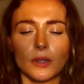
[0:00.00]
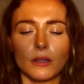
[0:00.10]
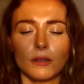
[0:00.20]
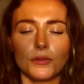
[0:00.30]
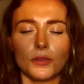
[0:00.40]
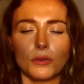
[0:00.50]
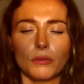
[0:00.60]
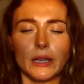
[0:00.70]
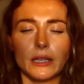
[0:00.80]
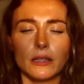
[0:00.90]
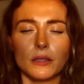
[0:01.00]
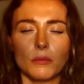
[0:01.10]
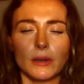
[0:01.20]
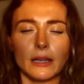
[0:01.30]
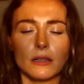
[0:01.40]
If you're ready to
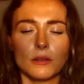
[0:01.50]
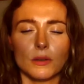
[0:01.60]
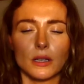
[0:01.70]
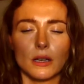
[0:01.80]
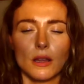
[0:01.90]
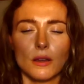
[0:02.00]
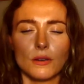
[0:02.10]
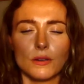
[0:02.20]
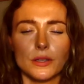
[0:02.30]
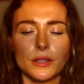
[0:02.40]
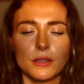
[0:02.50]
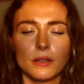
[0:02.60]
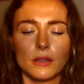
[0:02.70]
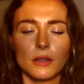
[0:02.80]
bring it to a close,